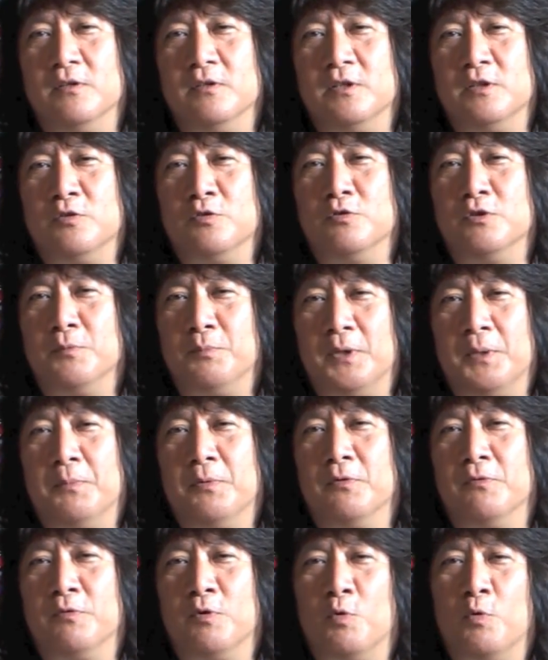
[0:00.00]
he told the
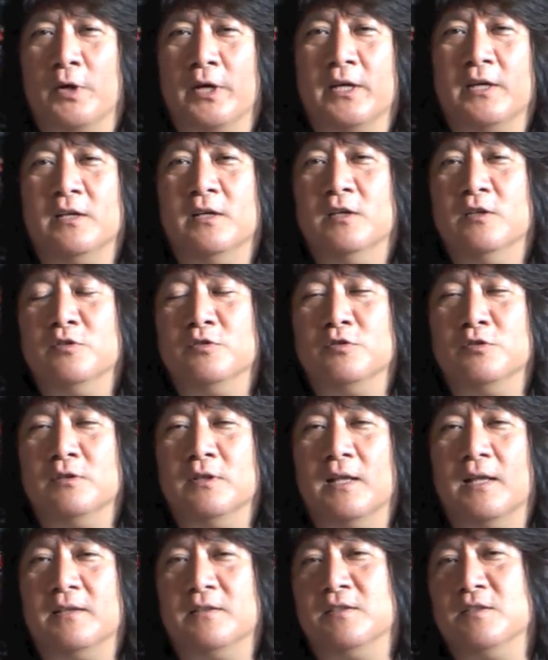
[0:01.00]
people of Hawaii to
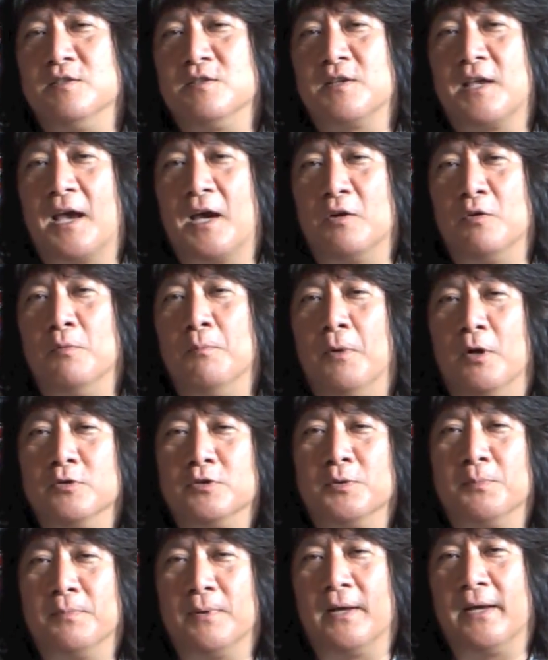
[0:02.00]
let this cattle
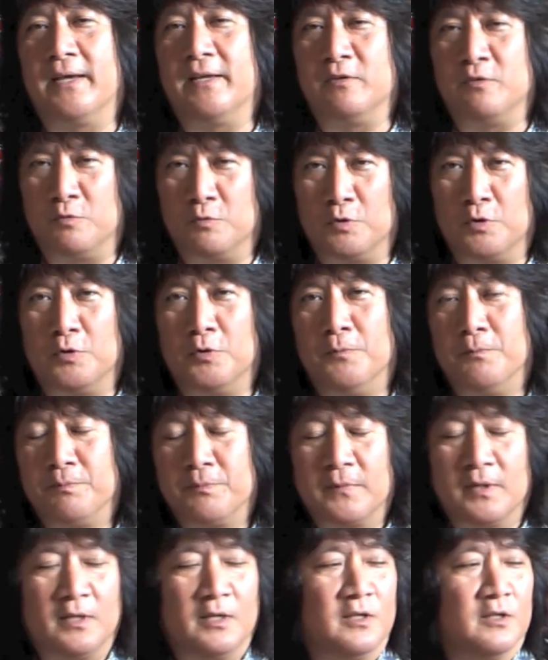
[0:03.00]
multiply and grow,
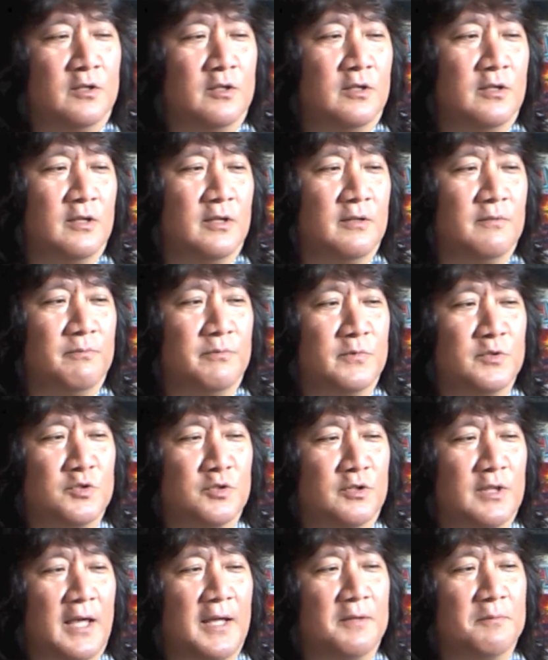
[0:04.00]

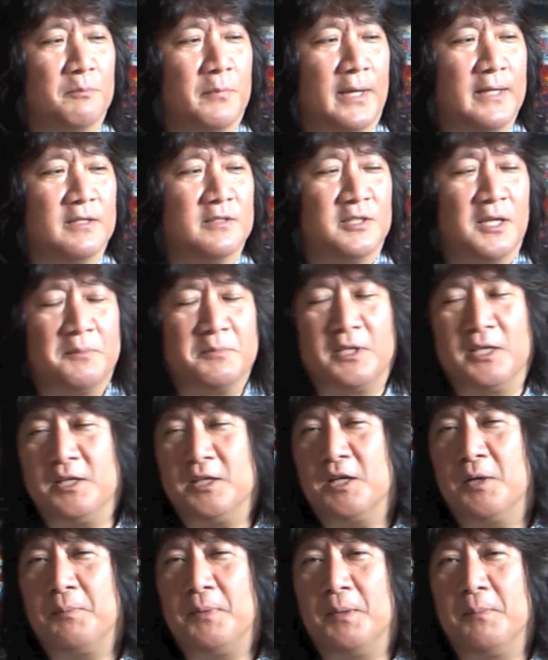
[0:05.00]
so that by the time
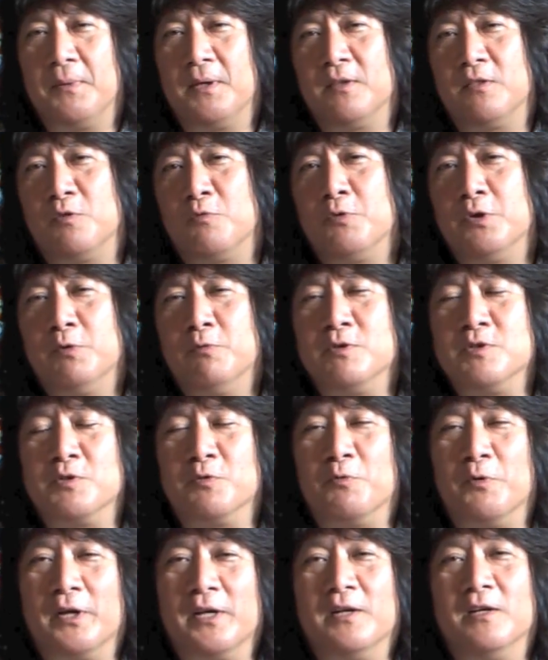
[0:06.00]
King Kamehameha III was
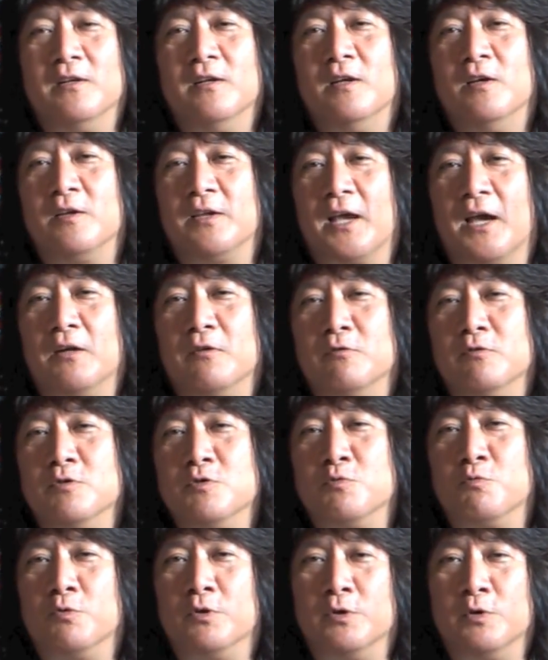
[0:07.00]
in reign, cattle
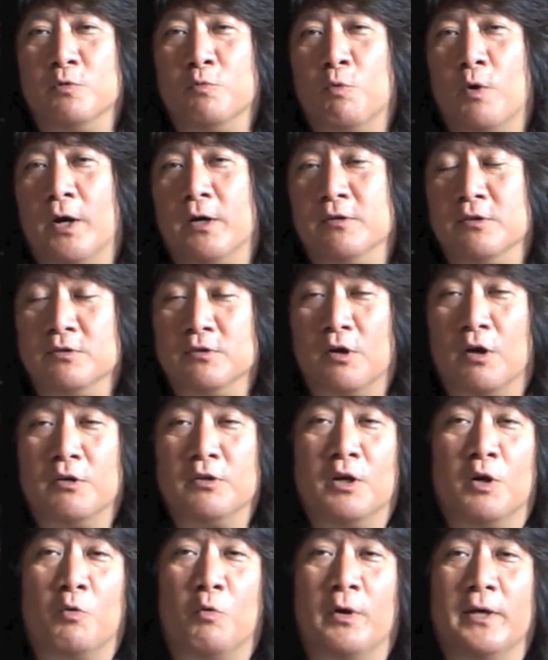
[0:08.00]
was running wild on
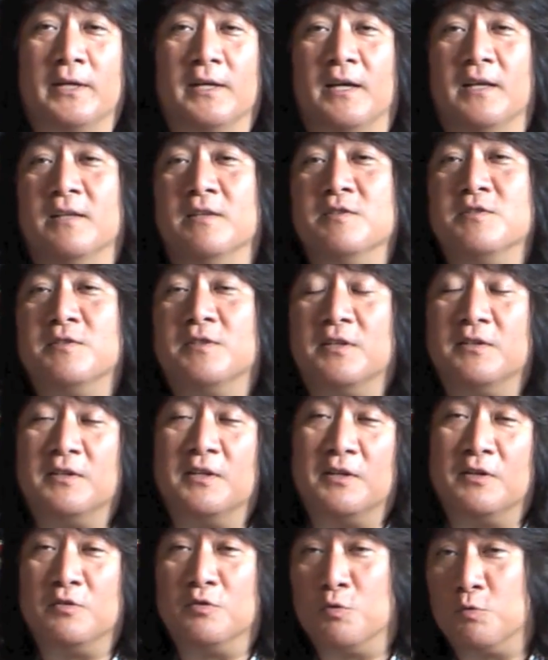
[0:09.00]
all the Hawaiian Islands that
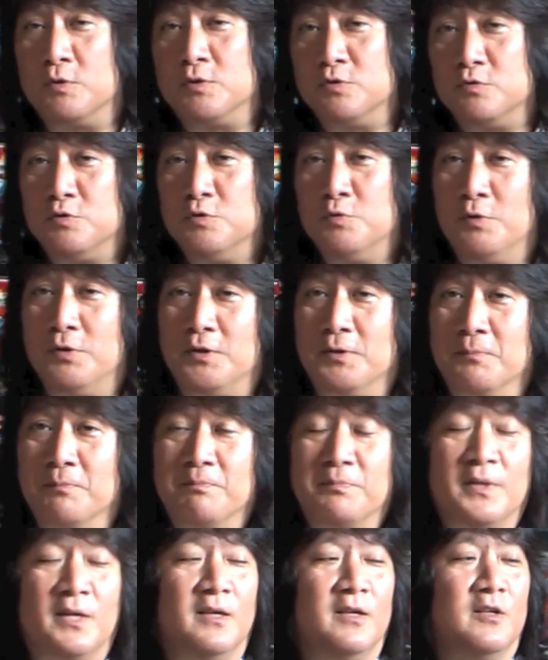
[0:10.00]
they didn't know what to do with them.
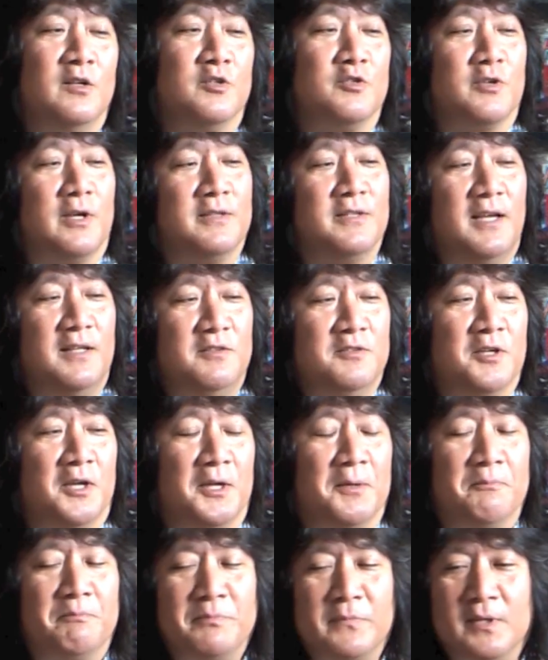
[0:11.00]
So at that
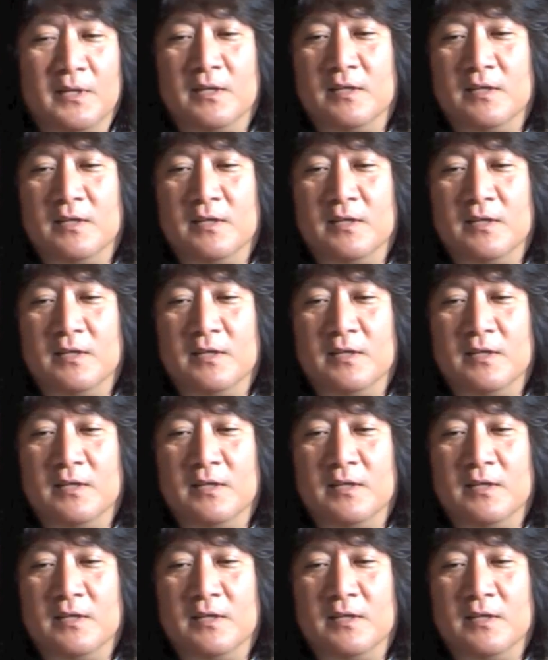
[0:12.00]
time,